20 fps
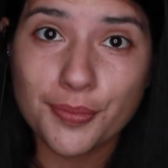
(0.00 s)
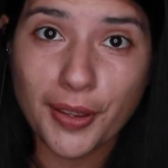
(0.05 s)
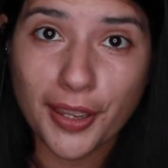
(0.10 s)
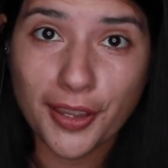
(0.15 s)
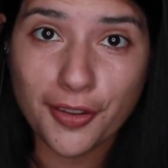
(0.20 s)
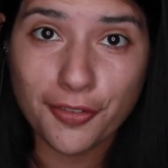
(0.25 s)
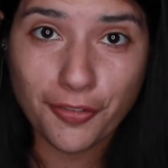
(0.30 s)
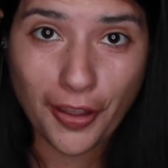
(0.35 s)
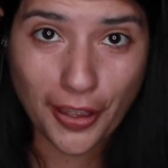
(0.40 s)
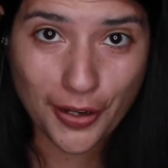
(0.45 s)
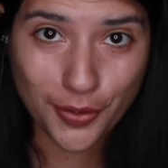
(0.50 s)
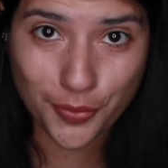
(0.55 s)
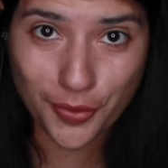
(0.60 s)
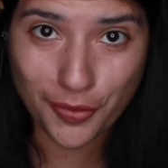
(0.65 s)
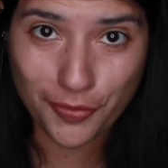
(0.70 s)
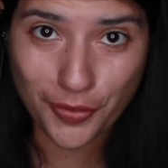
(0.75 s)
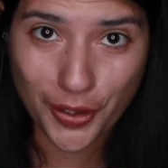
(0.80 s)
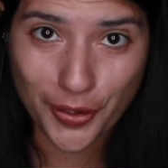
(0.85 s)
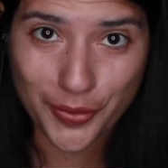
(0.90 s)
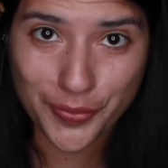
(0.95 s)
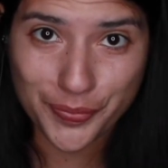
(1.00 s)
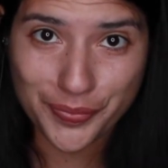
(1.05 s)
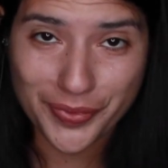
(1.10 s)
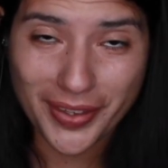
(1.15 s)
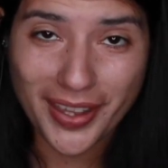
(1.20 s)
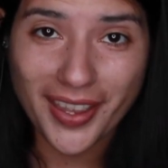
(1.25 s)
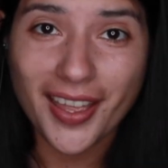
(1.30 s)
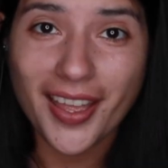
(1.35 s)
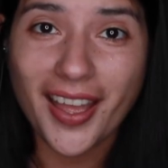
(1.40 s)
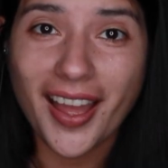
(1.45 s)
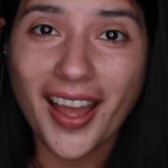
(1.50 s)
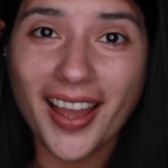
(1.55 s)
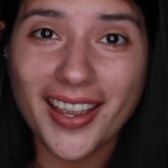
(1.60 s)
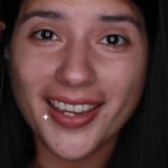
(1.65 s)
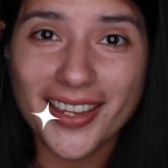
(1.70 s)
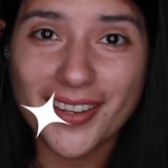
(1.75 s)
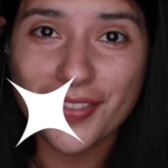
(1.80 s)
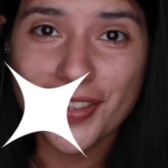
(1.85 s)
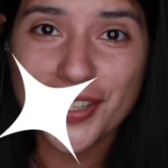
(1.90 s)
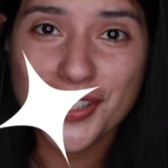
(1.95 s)
my final review. I
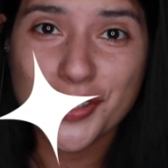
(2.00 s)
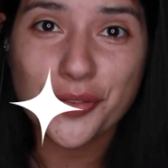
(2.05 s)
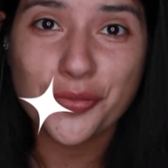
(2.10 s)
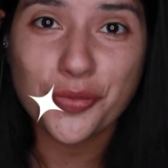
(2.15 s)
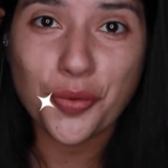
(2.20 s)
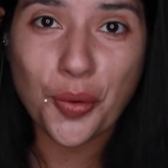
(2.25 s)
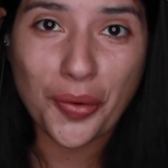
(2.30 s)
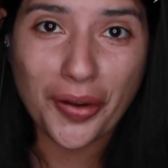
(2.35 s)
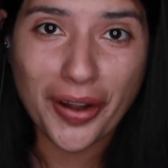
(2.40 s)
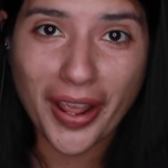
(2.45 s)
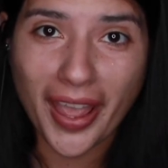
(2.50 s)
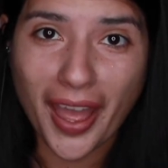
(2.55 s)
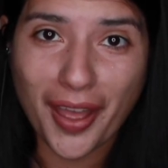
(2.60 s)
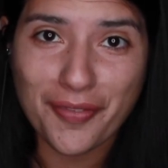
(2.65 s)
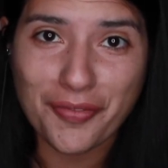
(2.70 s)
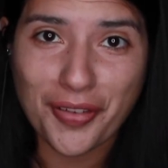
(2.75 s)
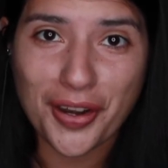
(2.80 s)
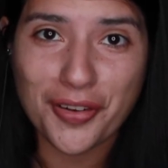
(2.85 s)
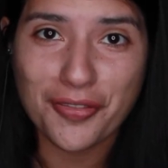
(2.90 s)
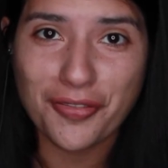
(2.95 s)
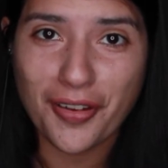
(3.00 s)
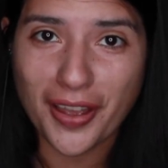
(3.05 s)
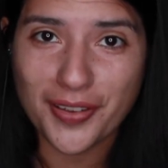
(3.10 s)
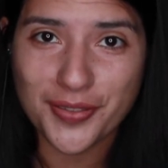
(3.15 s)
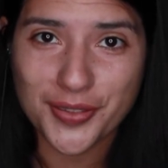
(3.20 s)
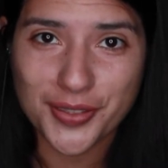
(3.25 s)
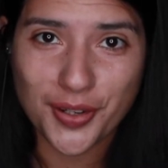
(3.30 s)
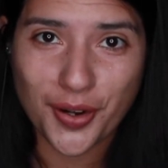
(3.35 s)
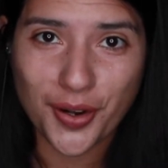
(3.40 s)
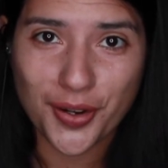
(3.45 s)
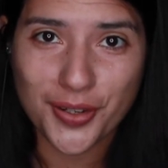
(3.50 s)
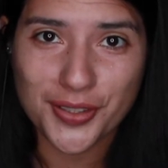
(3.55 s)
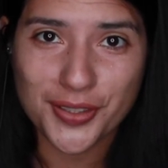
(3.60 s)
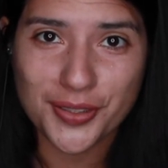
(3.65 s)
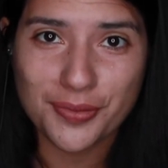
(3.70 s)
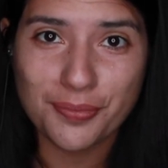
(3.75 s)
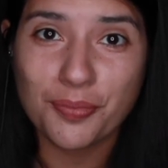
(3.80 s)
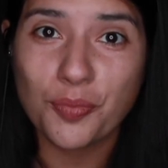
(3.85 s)
give this a 4.5 out of 5 stars.